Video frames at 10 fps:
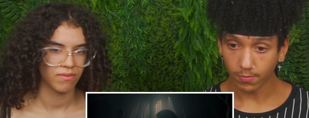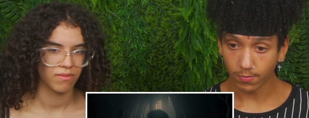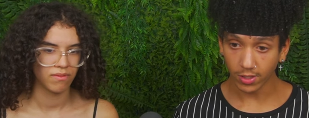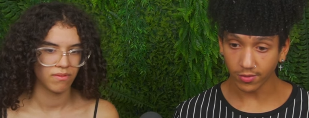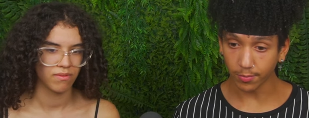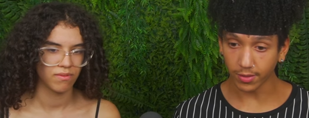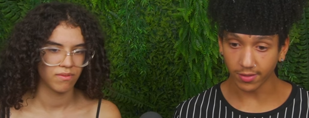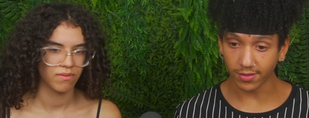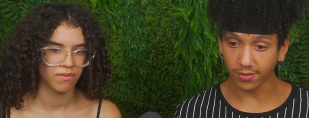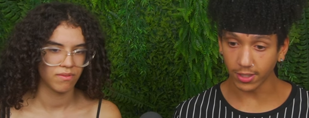Speaker 1: She hasn't been
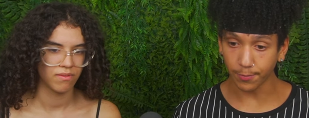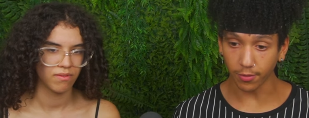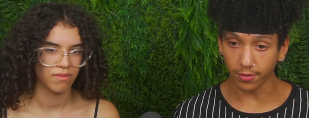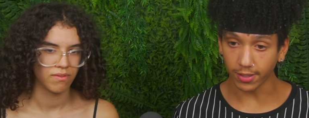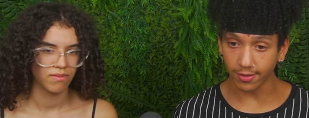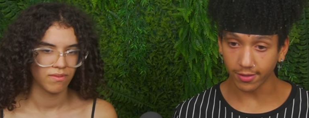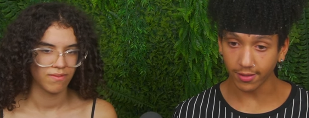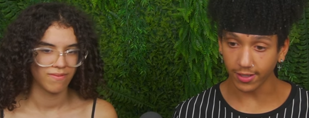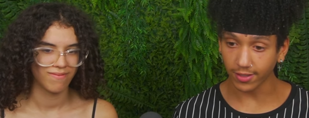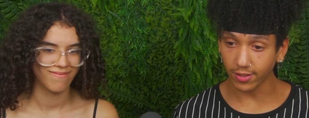to sleep or
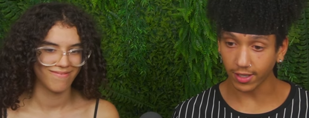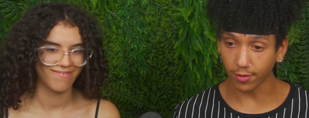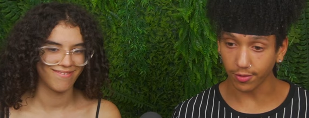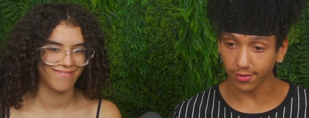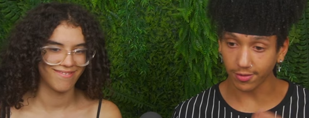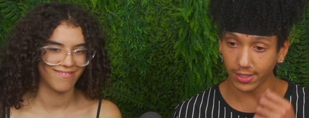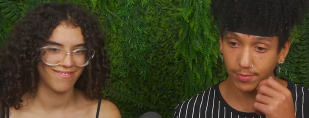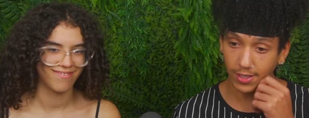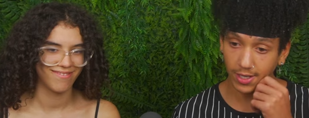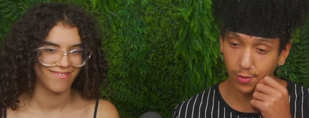nothing. Like, you gotta go to
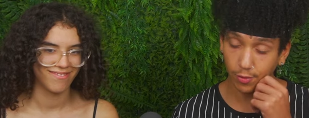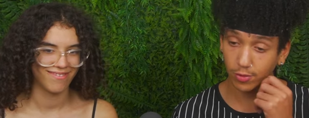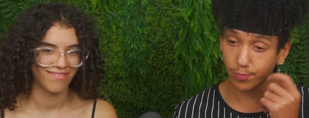sleep now, or